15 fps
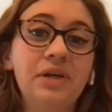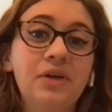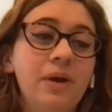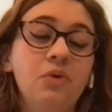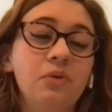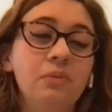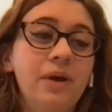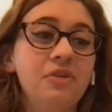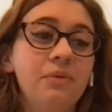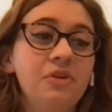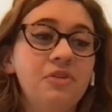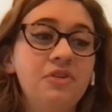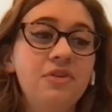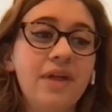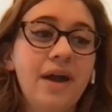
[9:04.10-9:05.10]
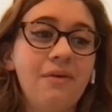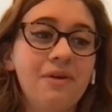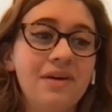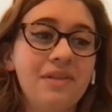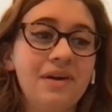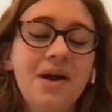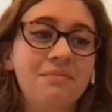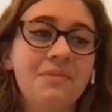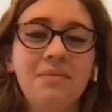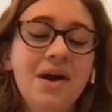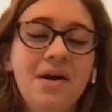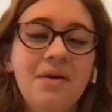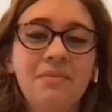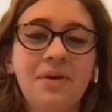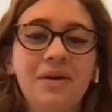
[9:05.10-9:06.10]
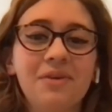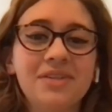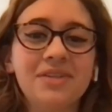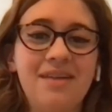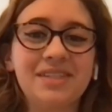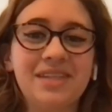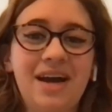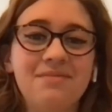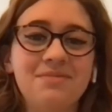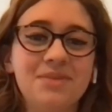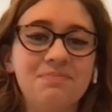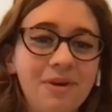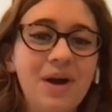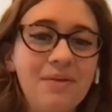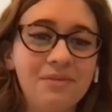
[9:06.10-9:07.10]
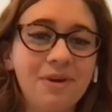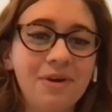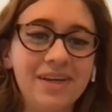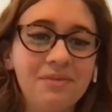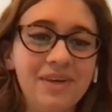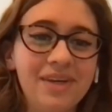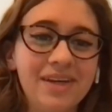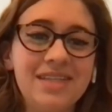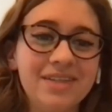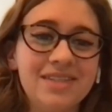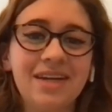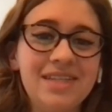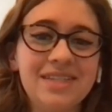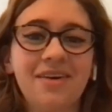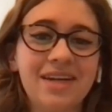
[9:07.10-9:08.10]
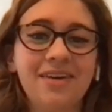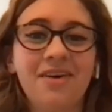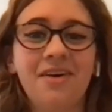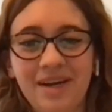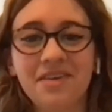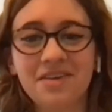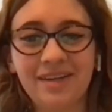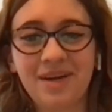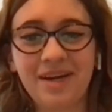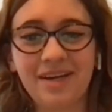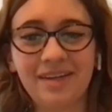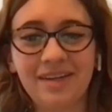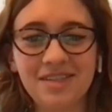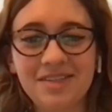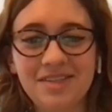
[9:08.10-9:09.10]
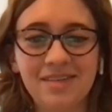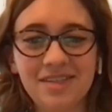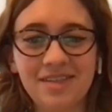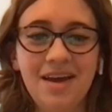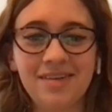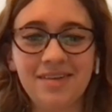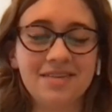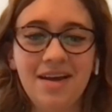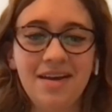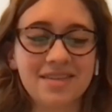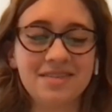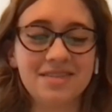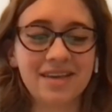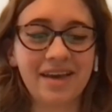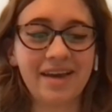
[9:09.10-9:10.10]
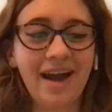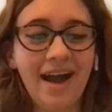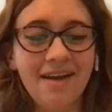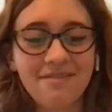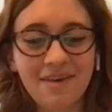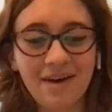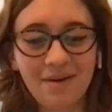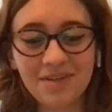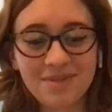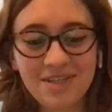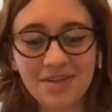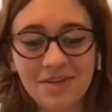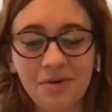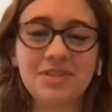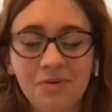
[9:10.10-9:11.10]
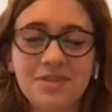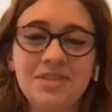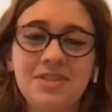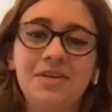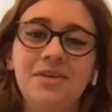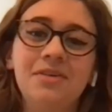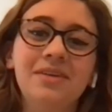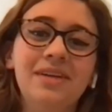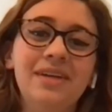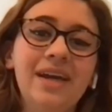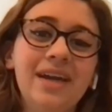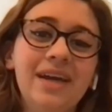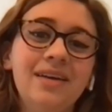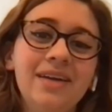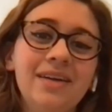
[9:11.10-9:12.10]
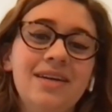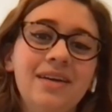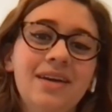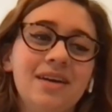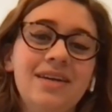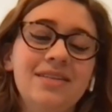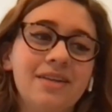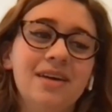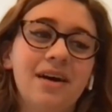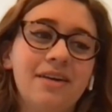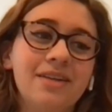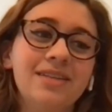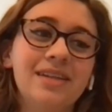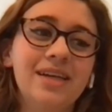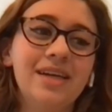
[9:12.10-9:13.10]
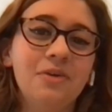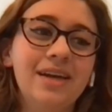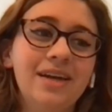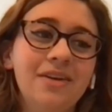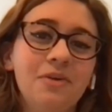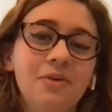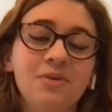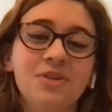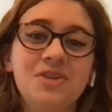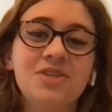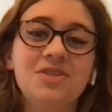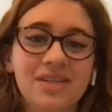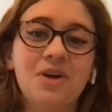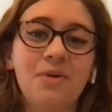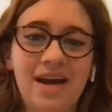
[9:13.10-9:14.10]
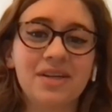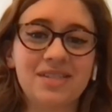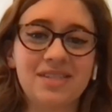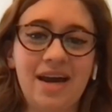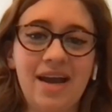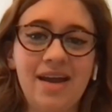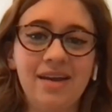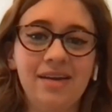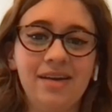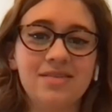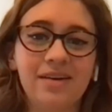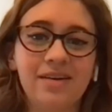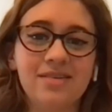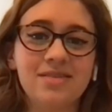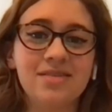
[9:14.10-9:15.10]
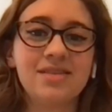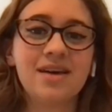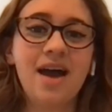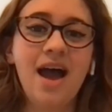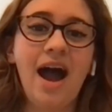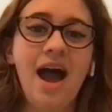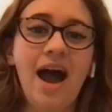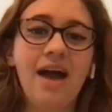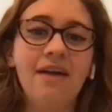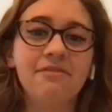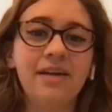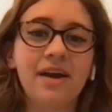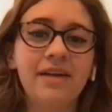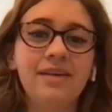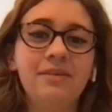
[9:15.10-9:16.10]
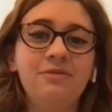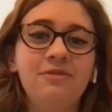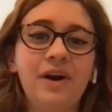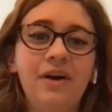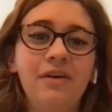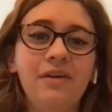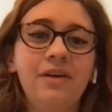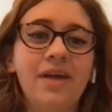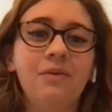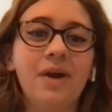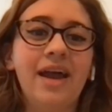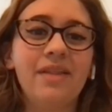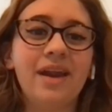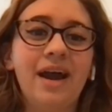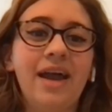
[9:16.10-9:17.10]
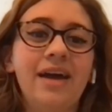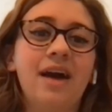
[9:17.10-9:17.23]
cool to be able to do that with him, but it was at times a bummer because he's getting all this recognition. I was like, I've helped too. So getting inducted in was so exciting because I finally felt in a way that I